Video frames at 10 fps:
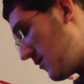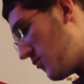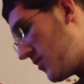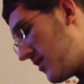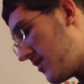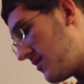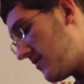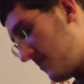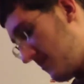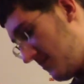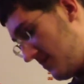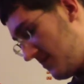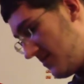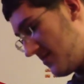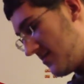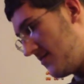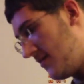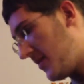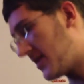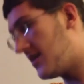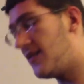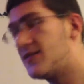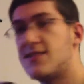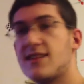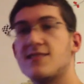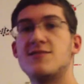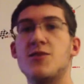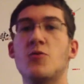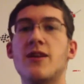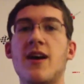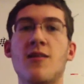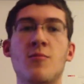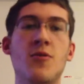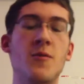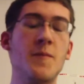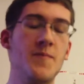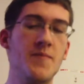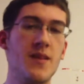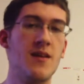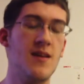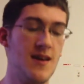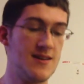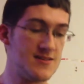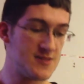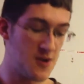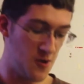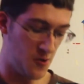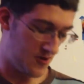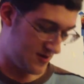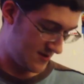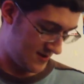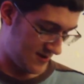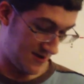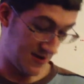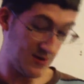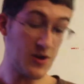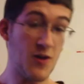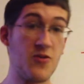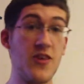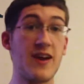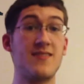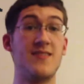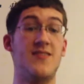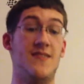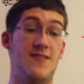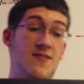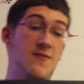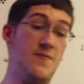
with, oh my god, this thing is so terrible. So, look how thick this is.